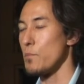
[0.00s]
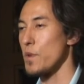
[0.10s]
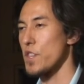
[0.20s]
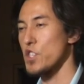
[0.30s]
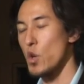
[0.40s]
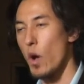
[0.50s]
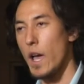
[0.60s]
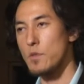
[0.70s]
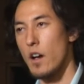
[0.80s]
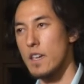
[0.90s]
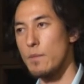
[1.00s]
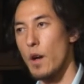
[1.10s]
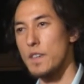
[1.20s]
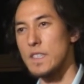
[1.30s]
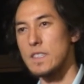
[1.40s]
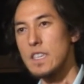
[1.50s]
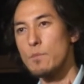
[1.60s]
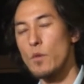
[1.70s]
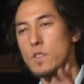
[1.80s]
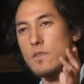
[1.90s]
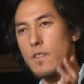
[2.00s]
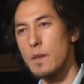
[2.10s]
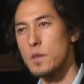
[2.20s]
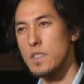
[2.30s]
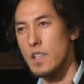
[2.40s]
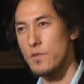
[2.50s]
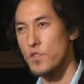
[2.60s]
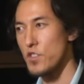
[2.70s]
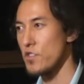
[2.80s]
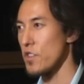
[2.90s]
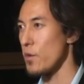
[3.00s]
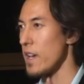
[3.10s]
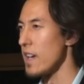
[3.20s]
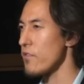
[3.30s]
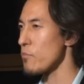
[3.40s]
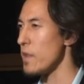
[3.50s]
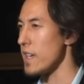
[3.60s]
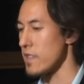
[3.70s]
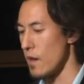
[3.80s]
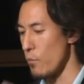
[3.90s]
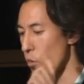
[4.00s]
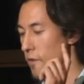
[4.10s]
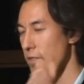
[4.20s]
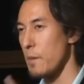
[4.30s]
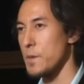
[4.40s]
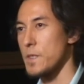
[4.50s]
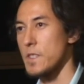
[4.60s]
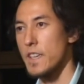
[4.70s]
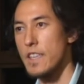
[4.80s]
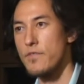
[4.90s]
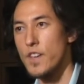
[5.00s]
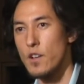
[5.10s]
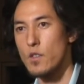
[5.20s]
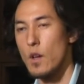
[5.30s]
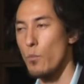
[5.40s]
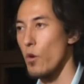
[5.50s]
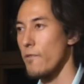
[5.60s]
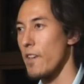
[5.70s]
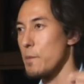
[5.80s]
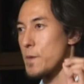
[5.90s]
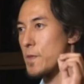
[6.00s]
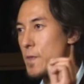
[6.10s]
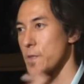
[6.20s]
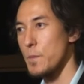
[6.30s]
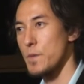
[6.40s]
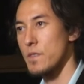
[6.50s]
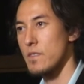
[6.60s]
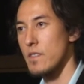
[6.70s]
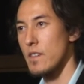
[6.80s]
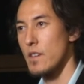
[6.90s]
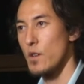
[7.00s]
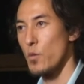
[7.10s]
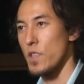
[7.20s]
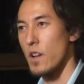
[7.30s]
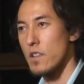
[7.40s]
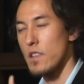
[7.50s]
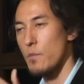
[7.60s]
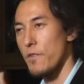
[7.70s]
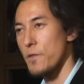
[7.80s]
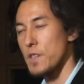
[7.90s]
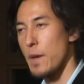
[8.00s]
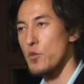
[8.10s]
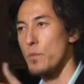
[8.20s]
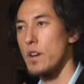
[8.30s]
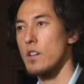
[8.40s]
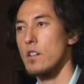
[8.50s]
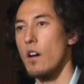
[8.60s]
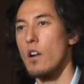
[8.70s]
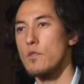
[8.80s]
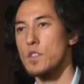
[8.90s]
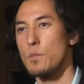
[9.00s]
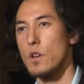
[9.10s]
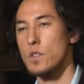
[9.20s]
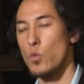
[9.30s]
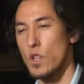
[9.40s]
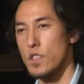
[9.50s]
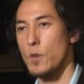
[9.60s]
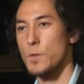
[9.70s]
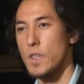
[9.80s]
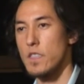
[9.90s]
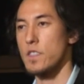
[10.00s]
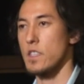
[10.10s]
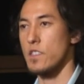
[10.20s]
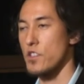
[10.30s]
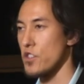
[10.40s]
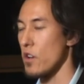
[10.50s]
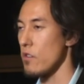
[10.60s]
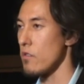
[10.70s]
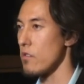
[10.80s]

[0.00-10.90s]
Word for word: But the show I am talking about is the most famous television show ever made. More famous than Seinfeld, more famous than The Simpsons, when the Dalai Lama first came to America, all of his monks wanted to go see the set of this show.